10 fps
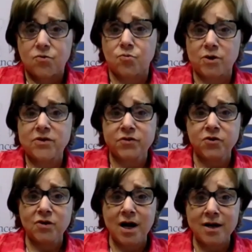with
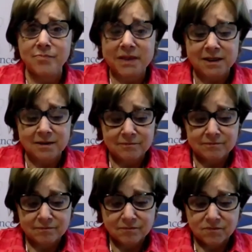your hobby,
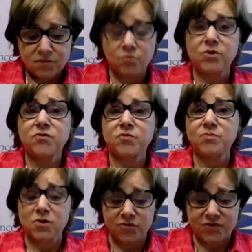with
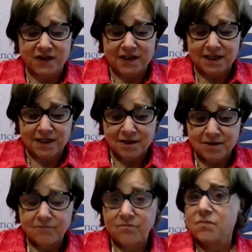music,
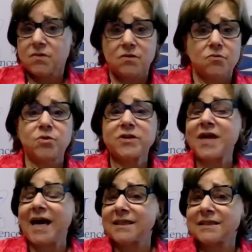with
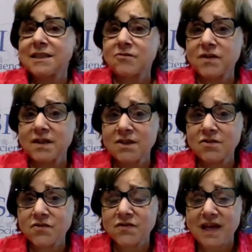
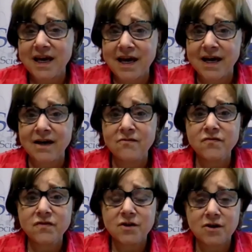activities they
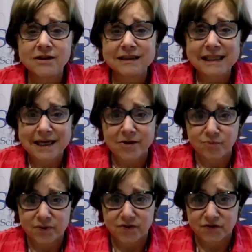have on
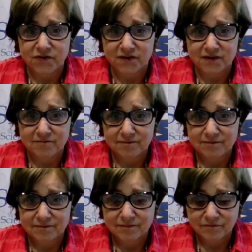campus.
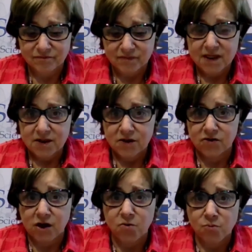You
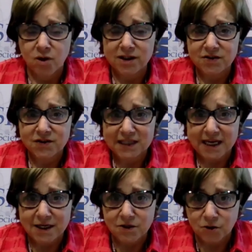don't want to
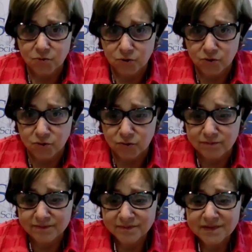stay in your
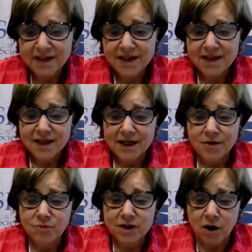room.
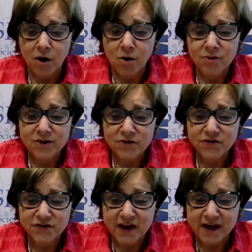And we always
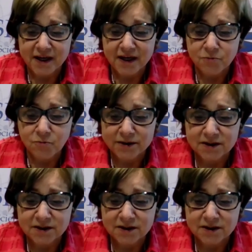say what